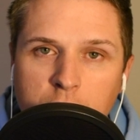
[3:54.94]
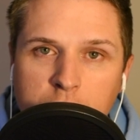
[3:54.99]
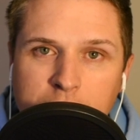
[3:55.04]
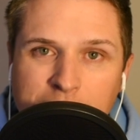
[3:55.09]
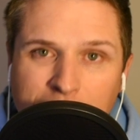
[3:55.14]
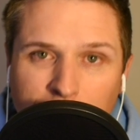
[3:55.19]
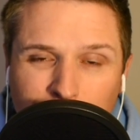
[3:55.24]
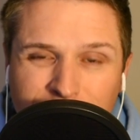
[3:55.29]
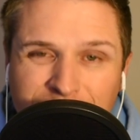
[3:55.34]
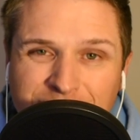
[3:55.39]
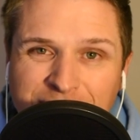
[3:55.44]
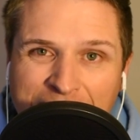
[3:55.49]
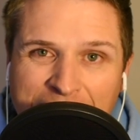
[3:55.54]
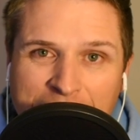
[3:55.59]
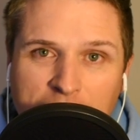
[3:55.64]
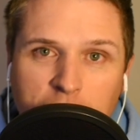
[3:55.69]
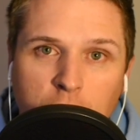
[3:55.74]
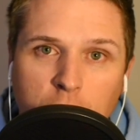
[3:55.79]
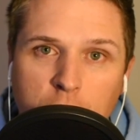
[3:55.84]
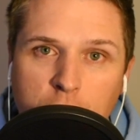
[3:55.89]
Nelson
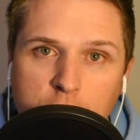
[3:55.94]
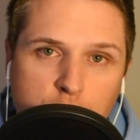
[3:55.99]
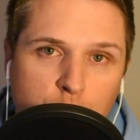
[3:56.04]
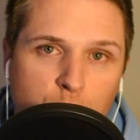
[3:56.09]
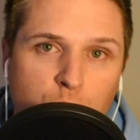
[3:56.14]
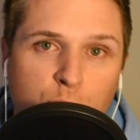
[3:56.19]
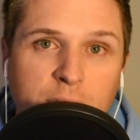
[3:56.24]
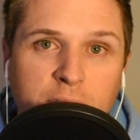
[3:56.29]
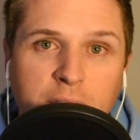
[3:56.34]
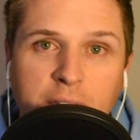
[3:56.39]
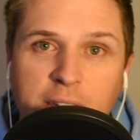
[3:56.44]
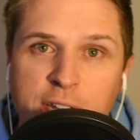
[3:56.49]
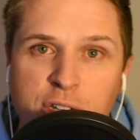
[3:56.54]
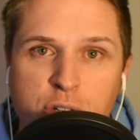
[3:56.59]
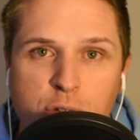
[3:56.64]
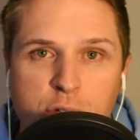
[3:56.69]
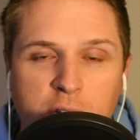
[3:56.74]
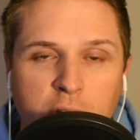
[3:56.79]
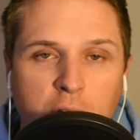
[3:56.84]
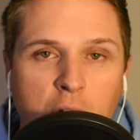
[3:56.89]
Agholor is a really
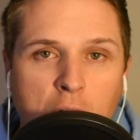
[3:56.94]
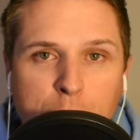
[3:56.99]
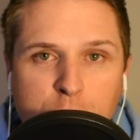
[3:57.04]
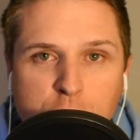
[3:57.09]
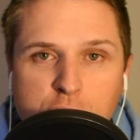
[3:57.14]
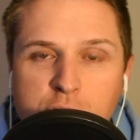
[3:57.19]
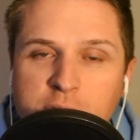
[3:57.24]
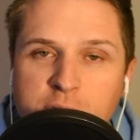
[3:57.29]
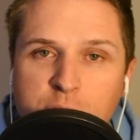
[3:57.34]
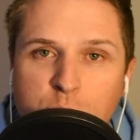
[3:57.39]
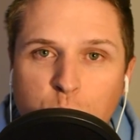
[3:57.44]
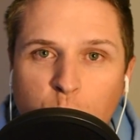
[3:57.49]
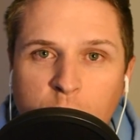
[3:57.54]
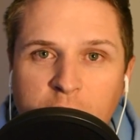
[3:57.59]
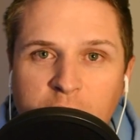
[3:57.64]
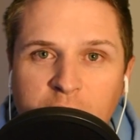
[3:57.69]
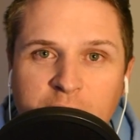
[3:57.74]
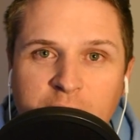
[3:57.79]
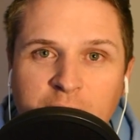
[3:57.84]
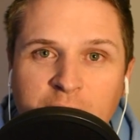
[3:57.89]
interesting option this
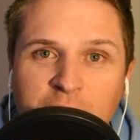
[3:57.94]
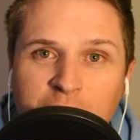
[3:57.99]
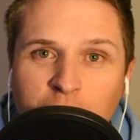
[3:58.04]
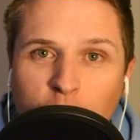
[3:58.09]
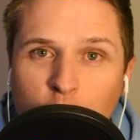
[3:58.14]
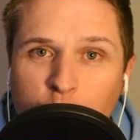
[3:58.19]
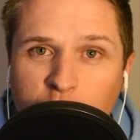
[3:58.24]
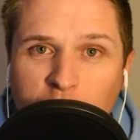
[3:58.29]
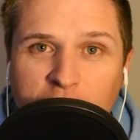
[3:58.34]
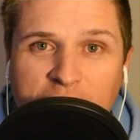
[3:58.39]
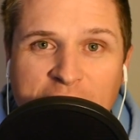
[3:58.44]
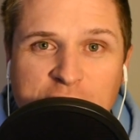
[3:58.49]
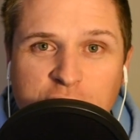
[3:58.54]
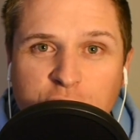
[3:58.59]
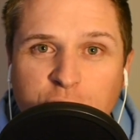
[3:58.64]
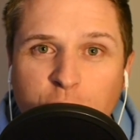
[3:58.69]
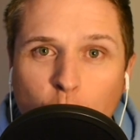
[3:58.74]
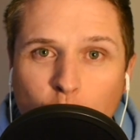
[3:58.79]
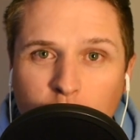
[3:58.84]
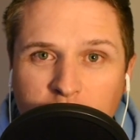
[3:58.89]
week. Over the
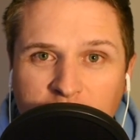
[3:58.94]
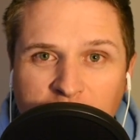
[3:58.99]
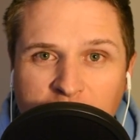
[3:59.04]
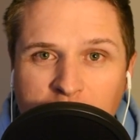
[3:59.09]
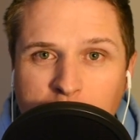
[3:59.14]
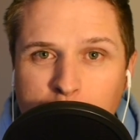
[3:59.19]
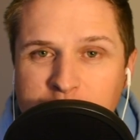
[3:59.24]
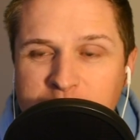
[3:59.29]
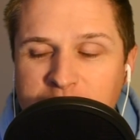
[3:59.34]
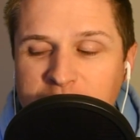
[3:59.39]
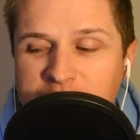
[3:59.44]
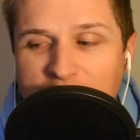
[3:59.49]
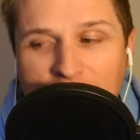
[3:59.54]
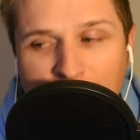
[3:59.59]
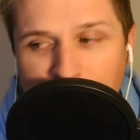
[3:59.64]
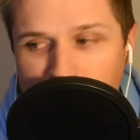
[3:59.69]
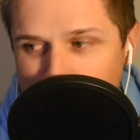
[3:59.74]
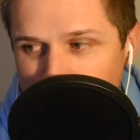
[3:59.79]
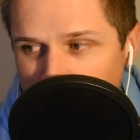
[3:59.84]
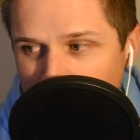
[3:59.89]
last 4 games, he's
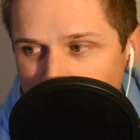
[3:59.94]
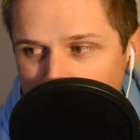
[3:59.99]
averaging